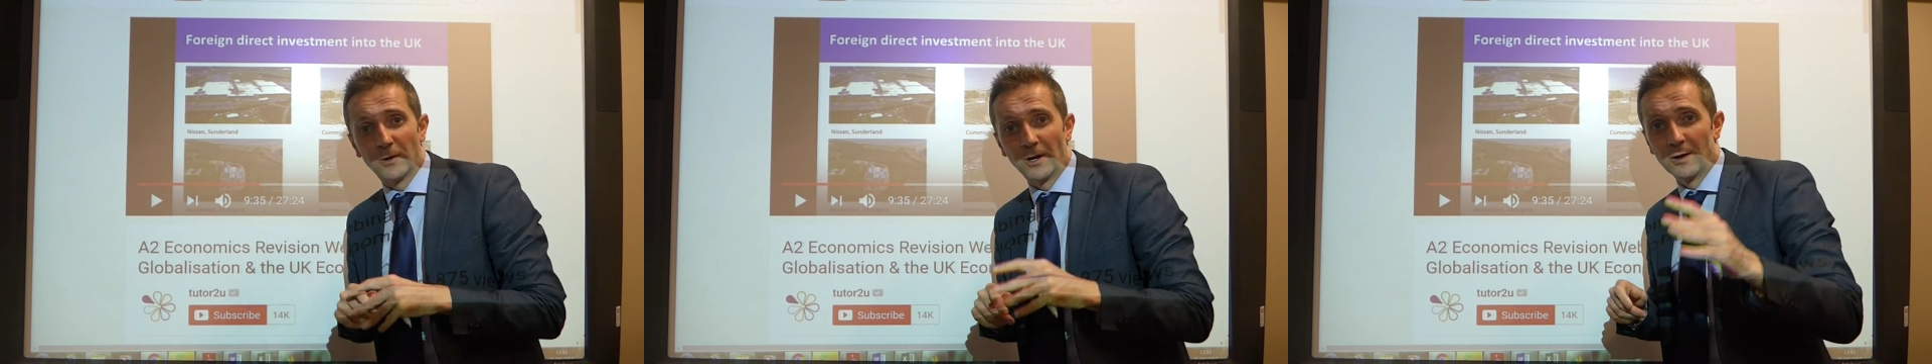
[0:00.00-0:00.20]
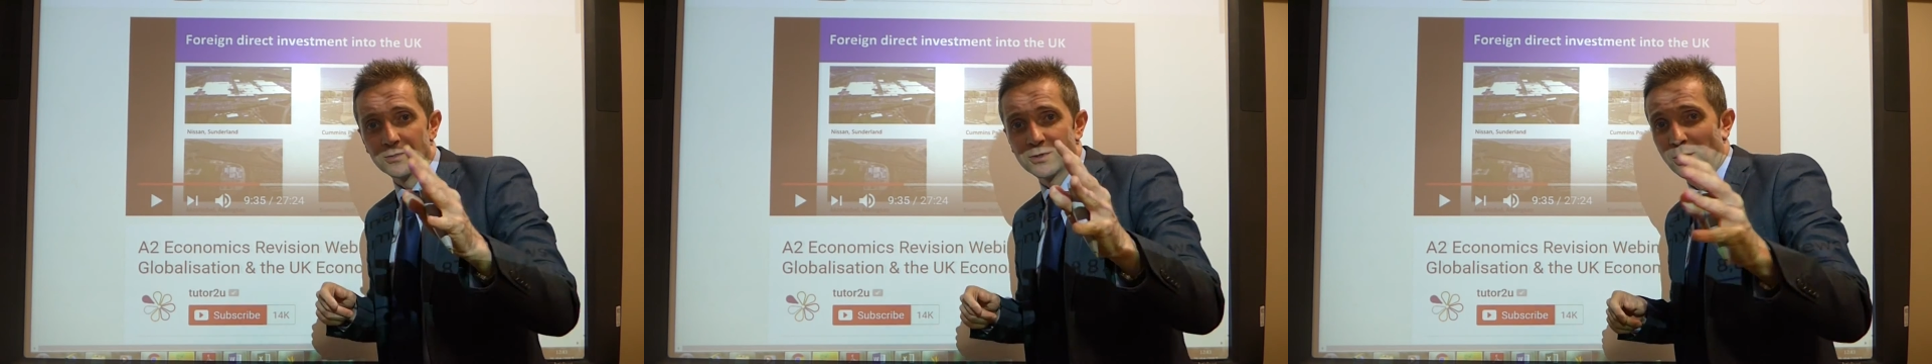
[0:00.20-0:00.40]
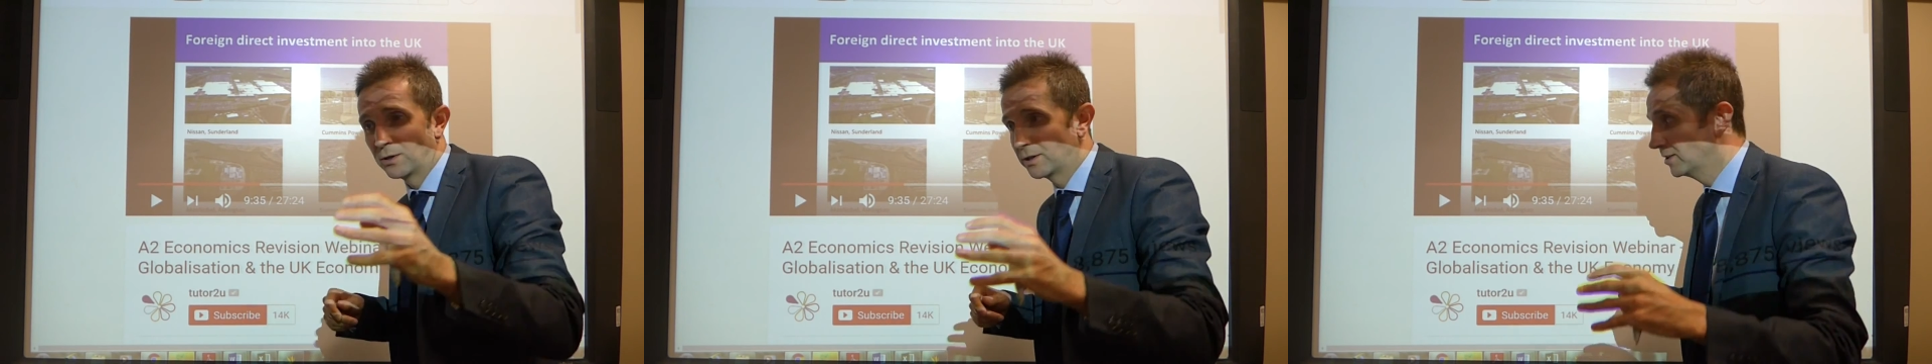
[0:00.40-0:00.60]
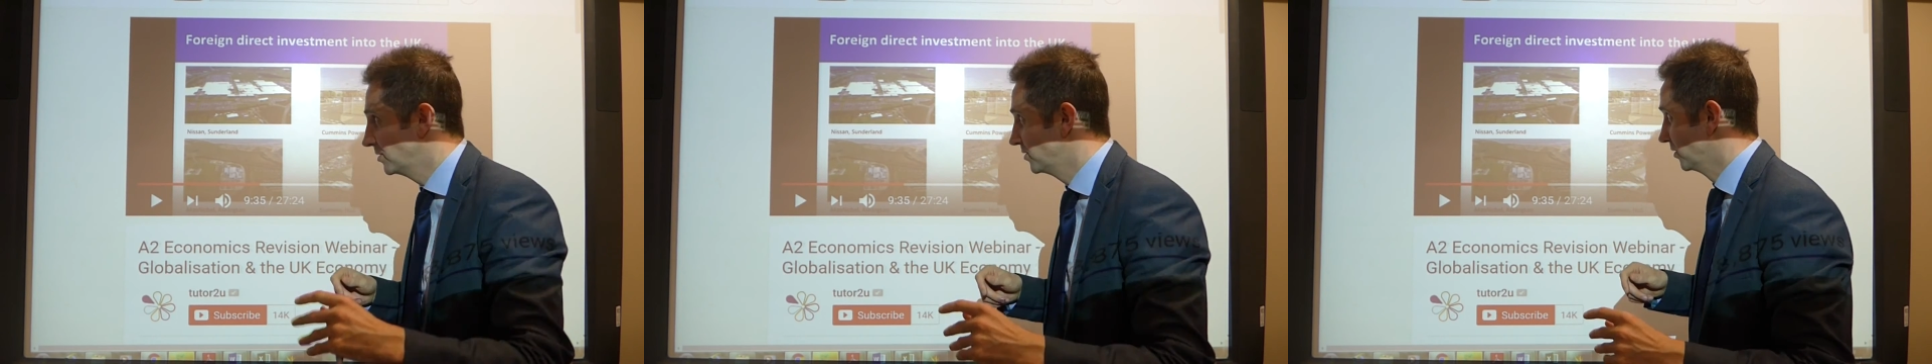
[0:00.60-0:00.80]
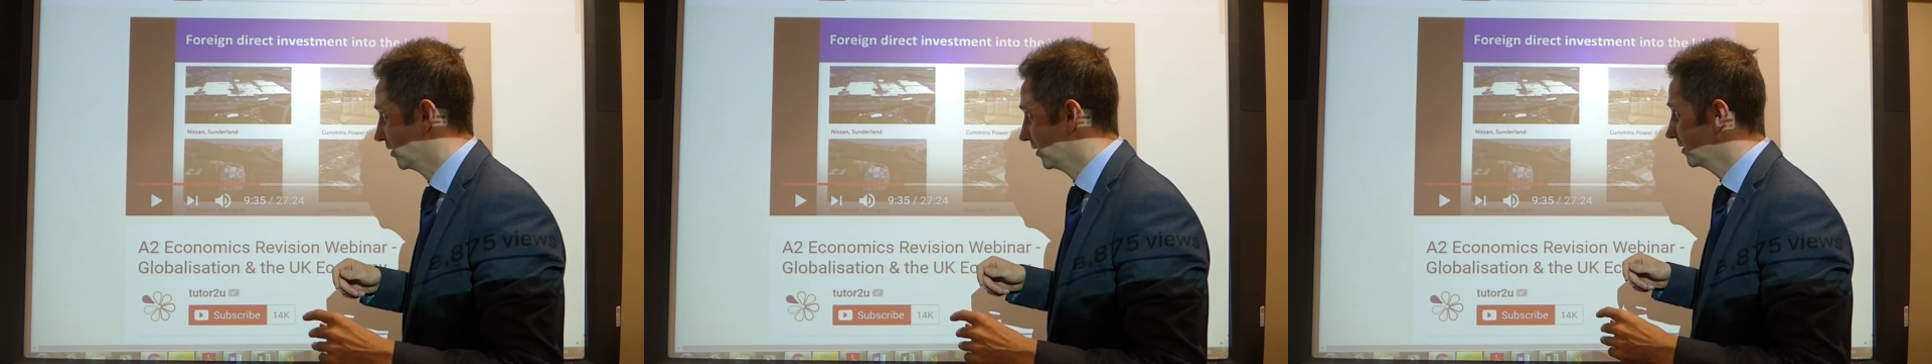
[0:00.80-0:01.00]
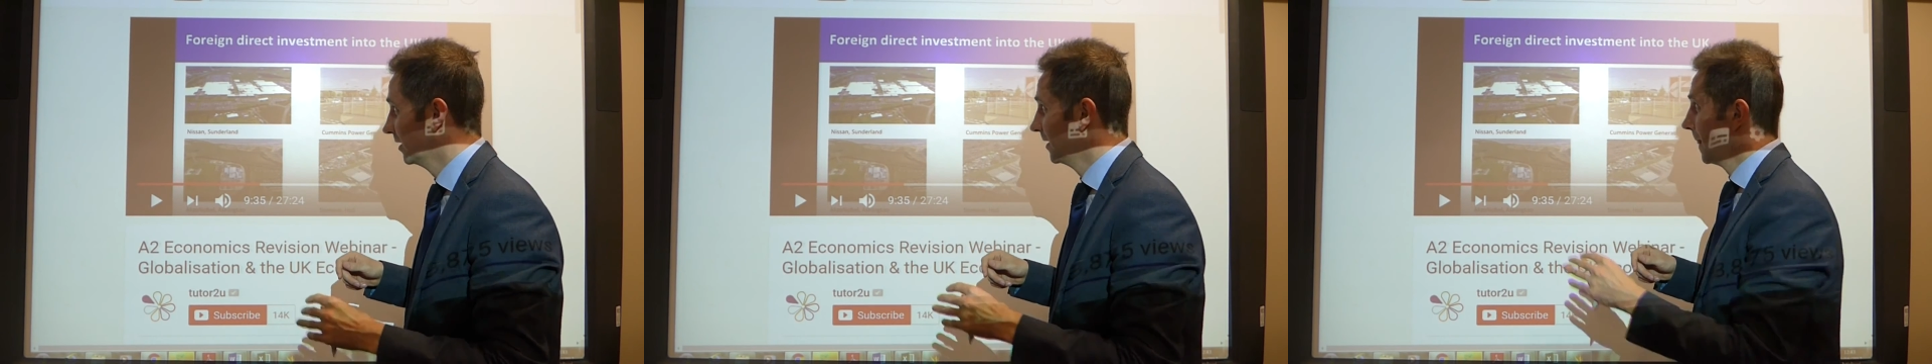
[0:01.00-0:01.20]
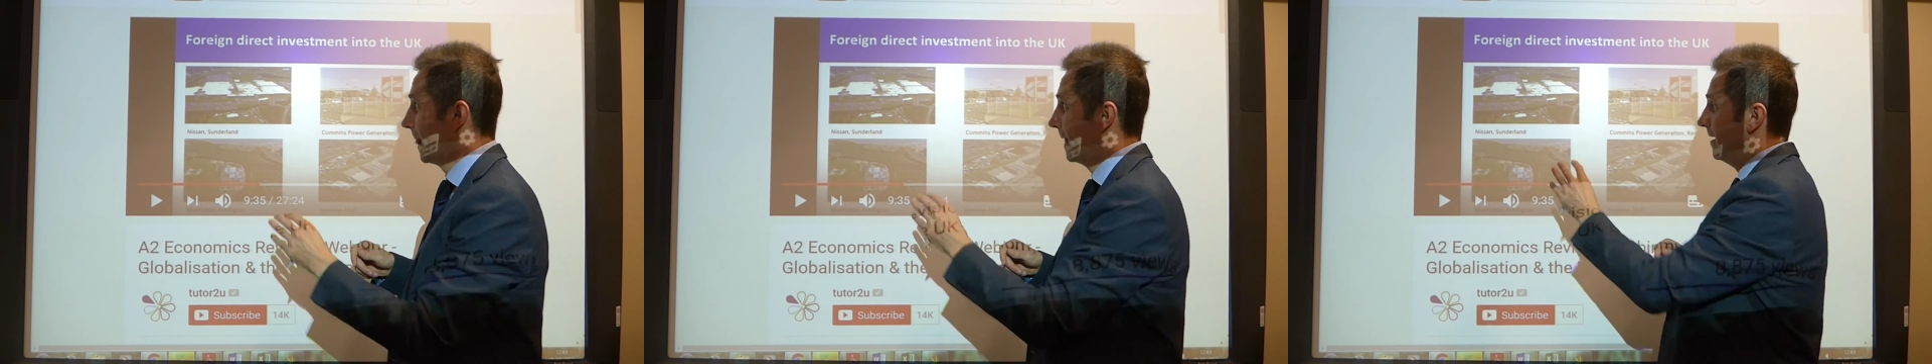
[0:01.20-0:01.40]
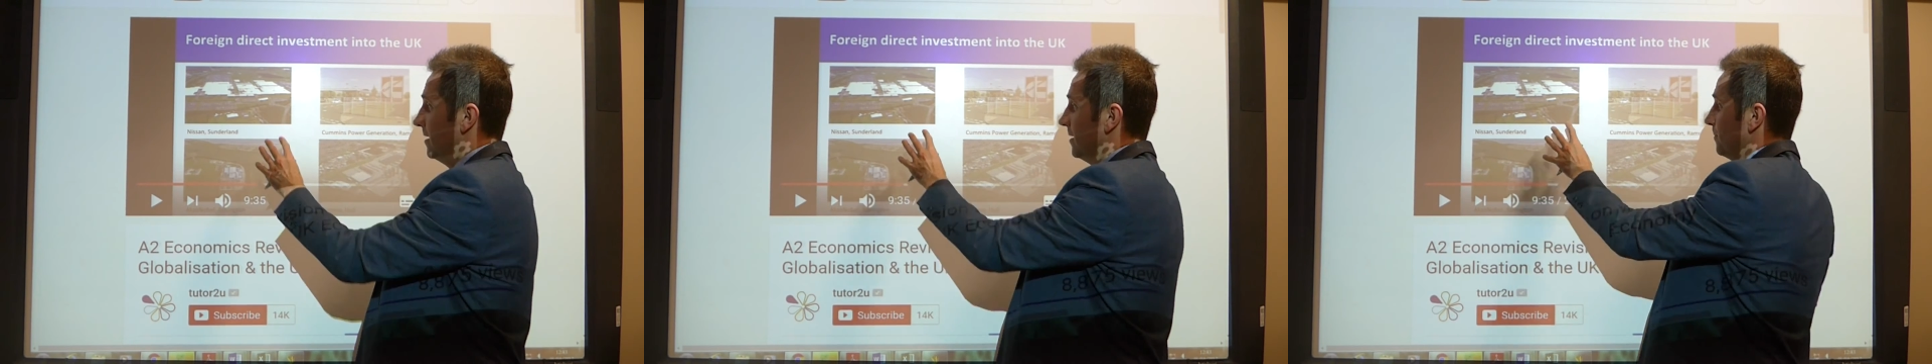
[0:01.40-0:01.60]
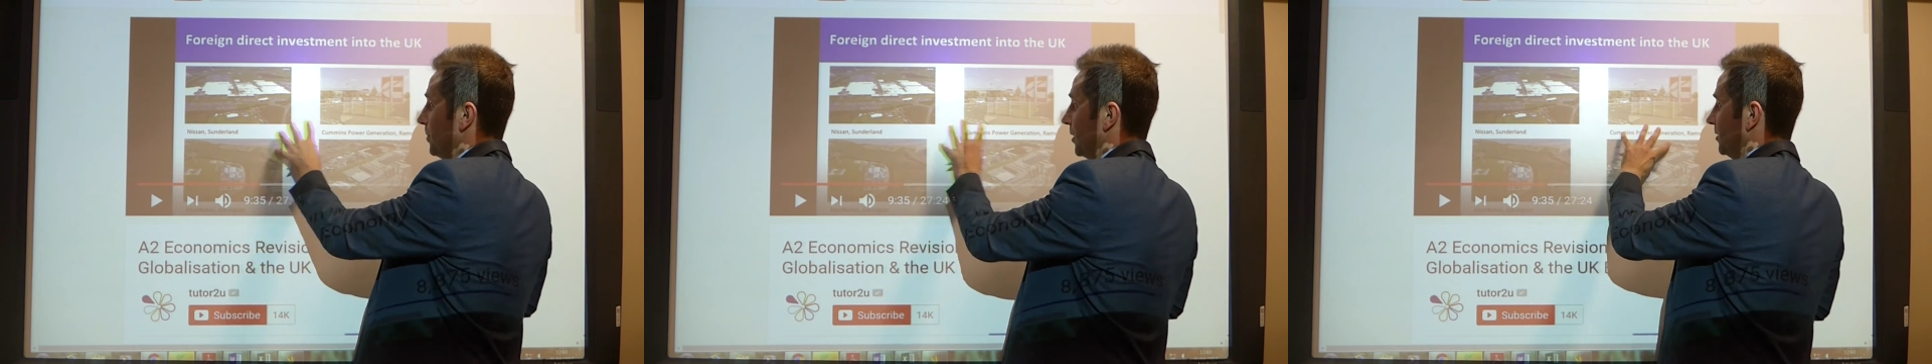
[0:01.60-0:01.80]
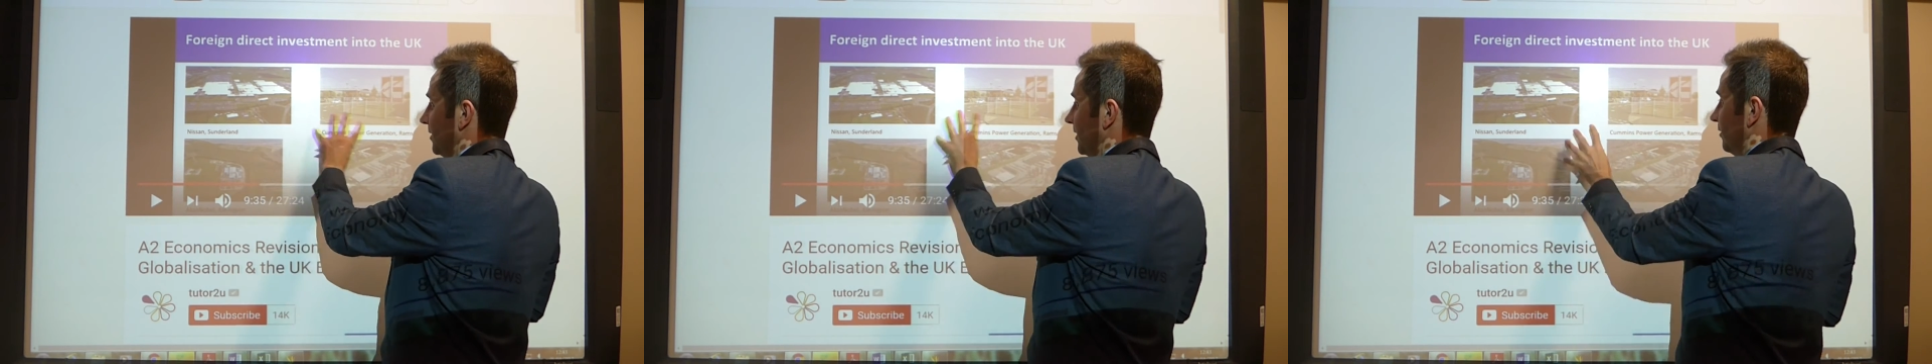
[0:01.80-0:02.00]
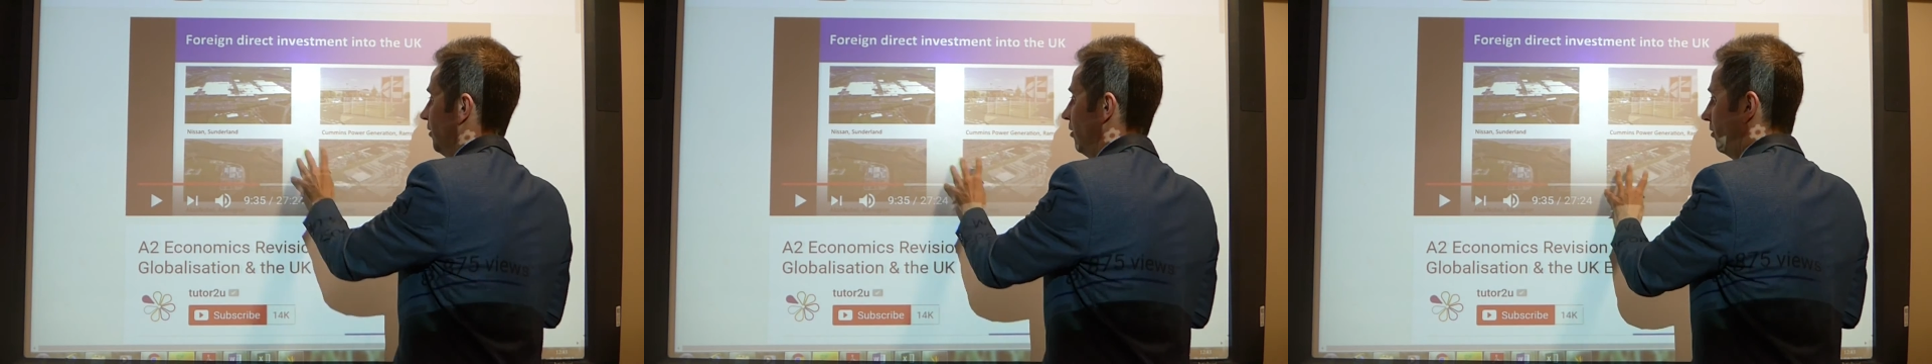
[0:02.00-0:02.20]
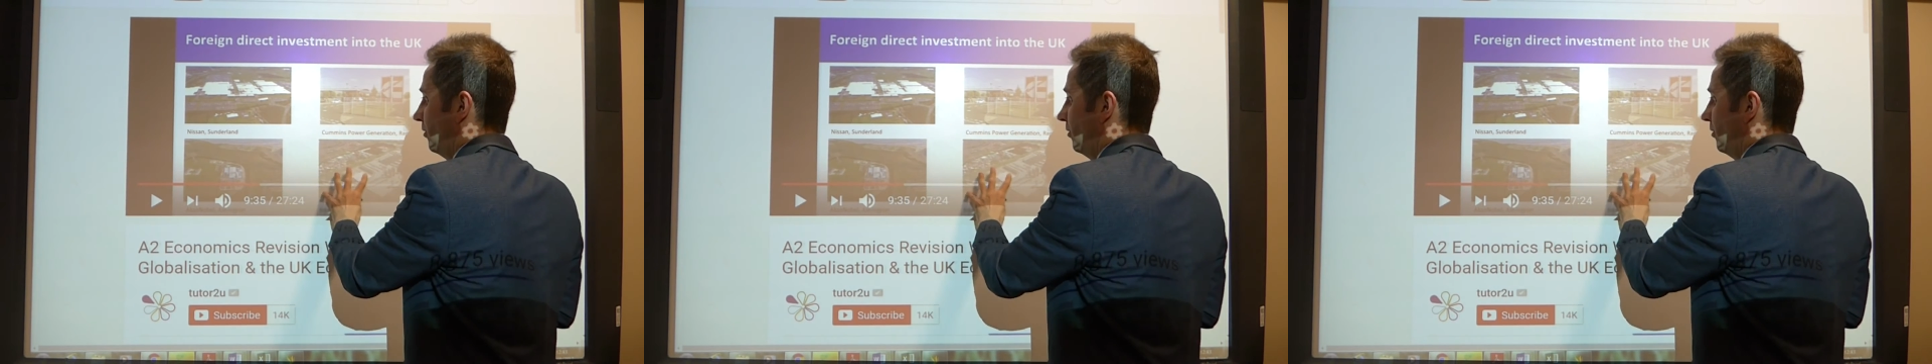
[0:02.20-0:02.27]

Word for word: where I'm talking to you. But there